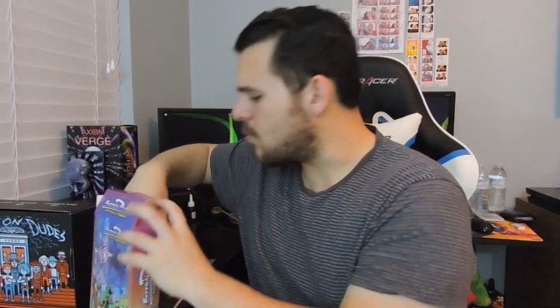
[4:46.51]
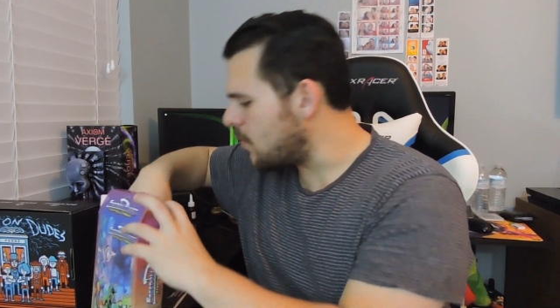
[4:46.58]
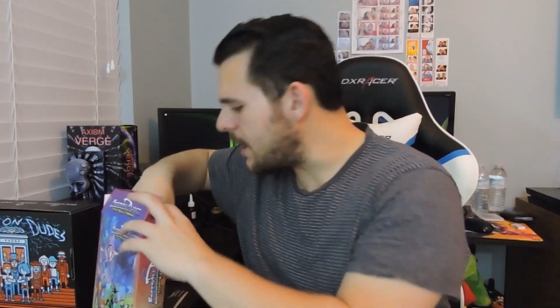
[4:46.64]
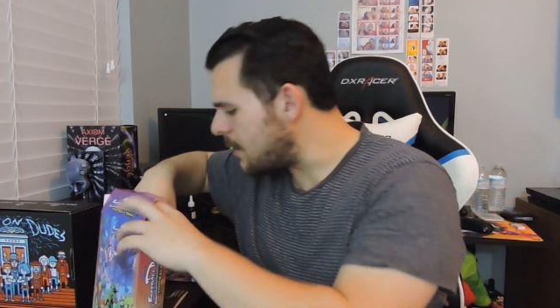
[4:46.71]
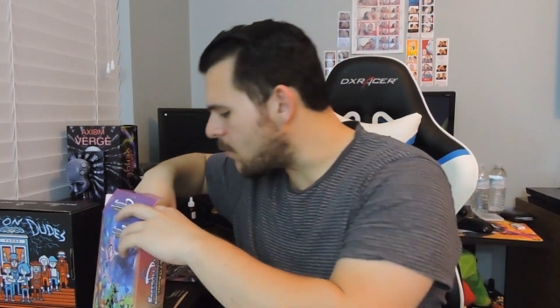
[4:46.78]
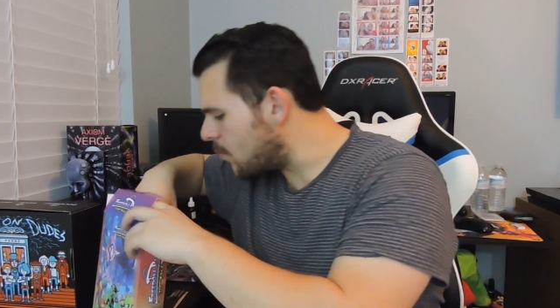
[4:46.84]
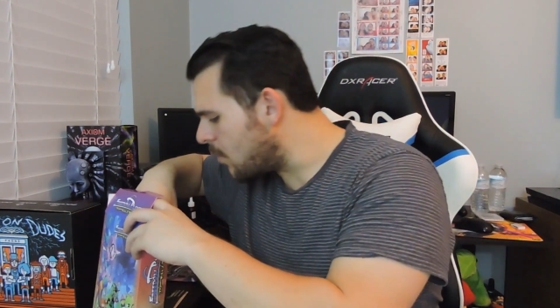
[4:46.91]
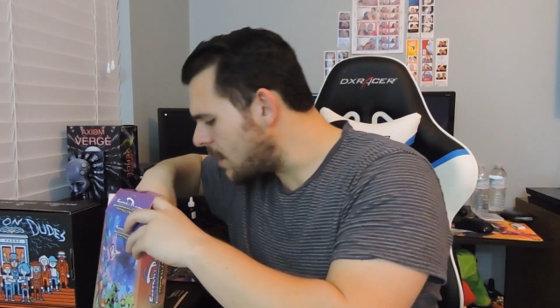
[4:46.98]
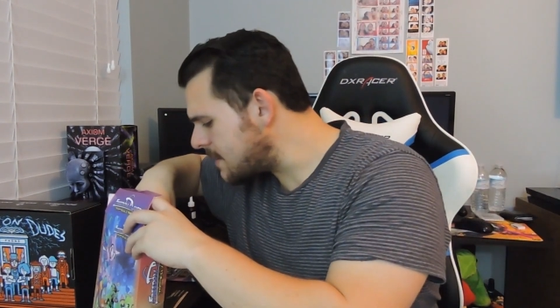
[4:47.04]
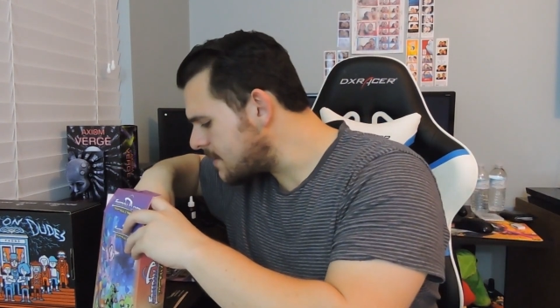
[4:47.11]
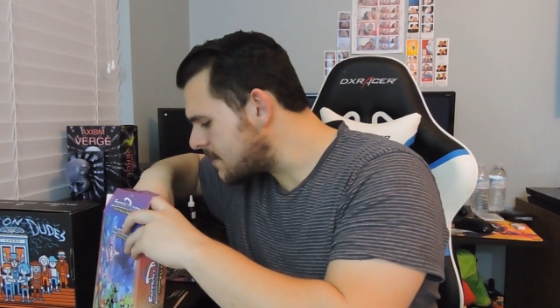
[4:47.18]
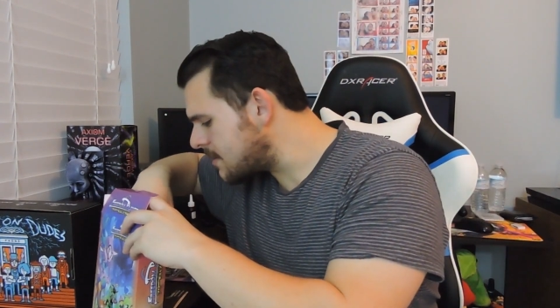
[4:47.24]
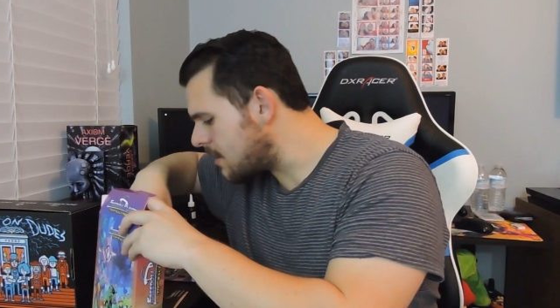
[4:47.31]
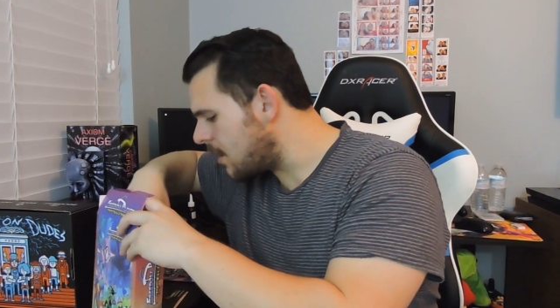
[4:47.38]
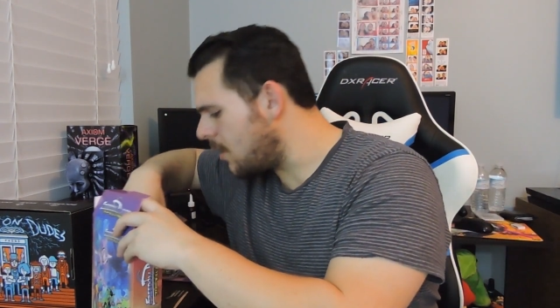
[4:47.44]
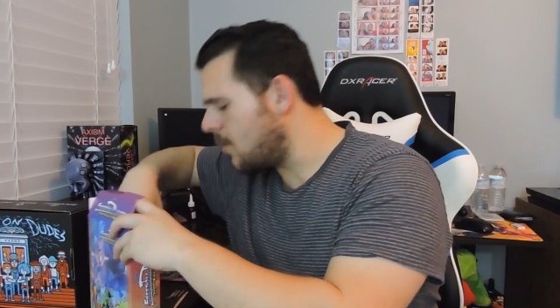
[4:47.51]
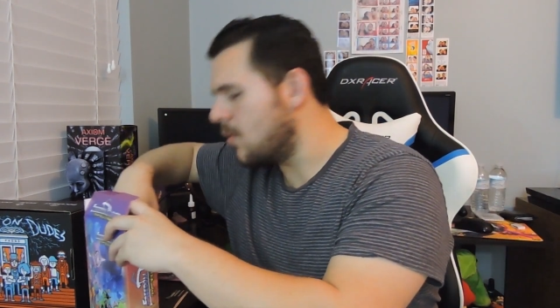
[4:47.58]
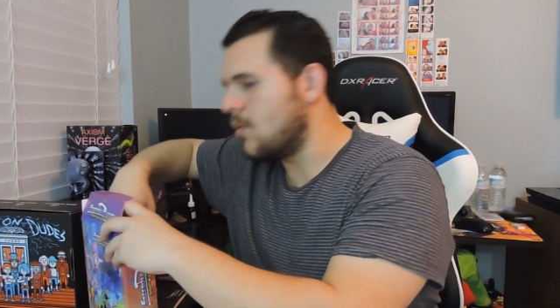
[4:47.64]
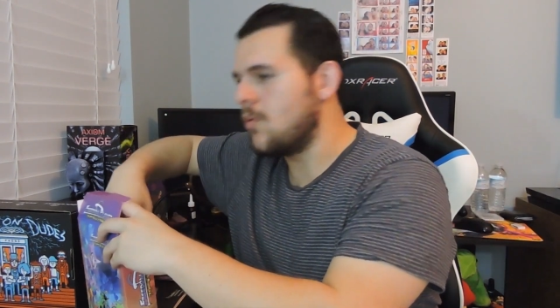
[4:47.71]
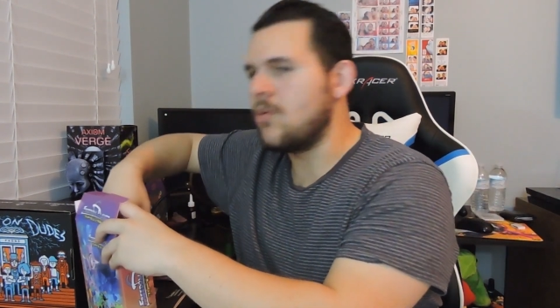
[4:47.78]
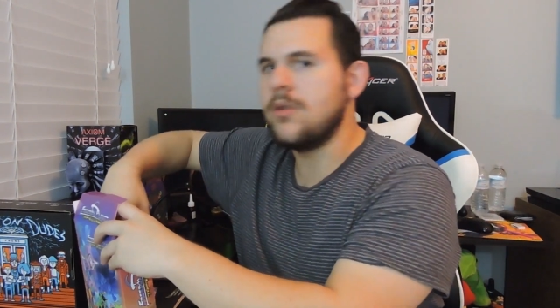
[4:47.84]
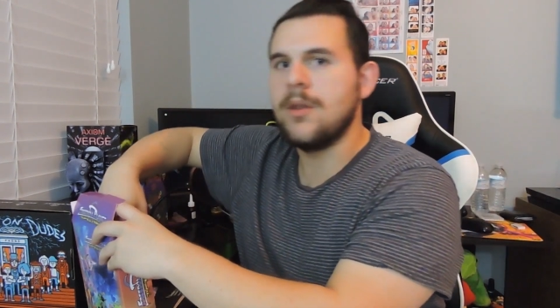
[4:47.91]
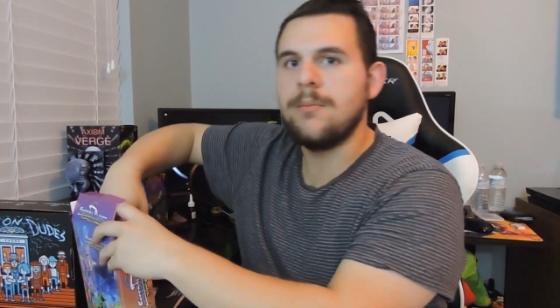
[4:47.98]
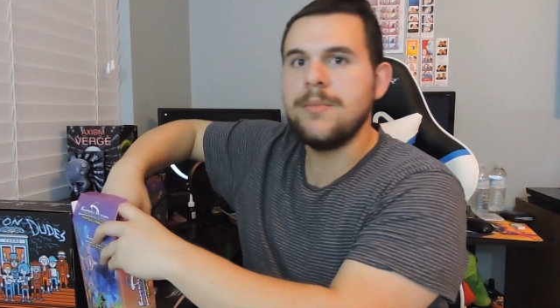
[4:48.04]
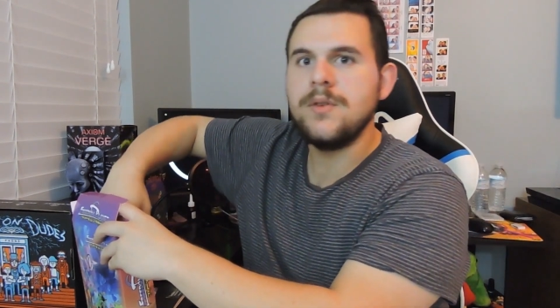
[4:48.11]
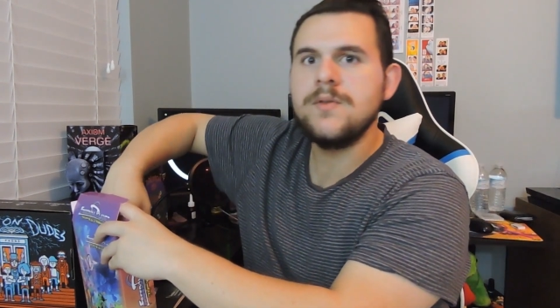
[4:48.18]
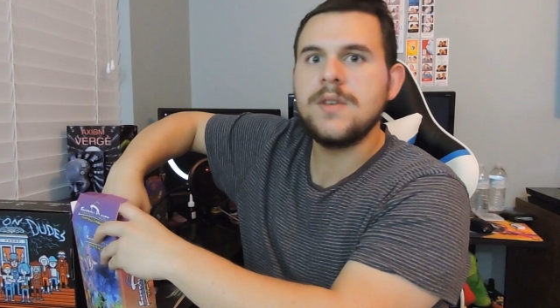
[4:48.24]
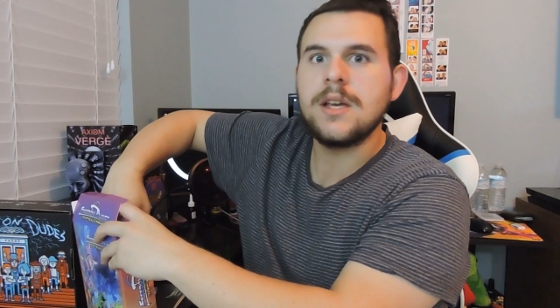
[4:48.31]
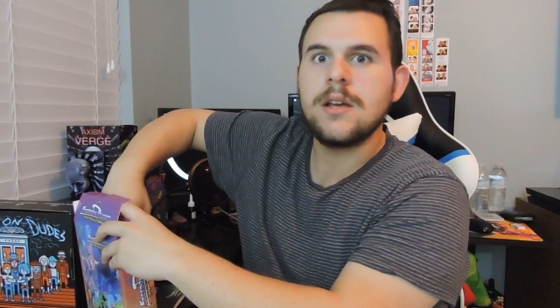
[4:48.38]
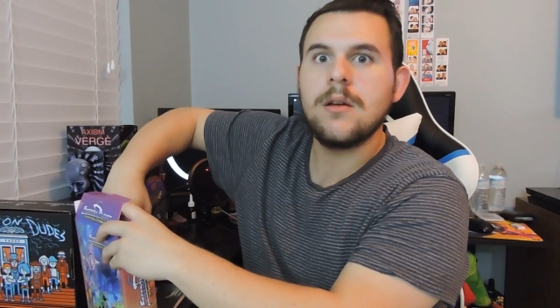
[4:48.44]
Wait, what? Oh, the
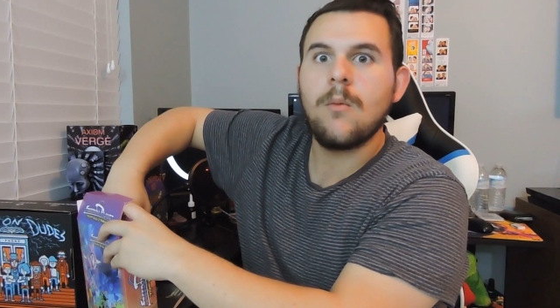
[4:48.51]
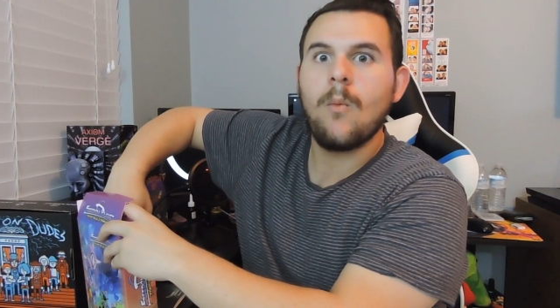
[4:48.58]
music.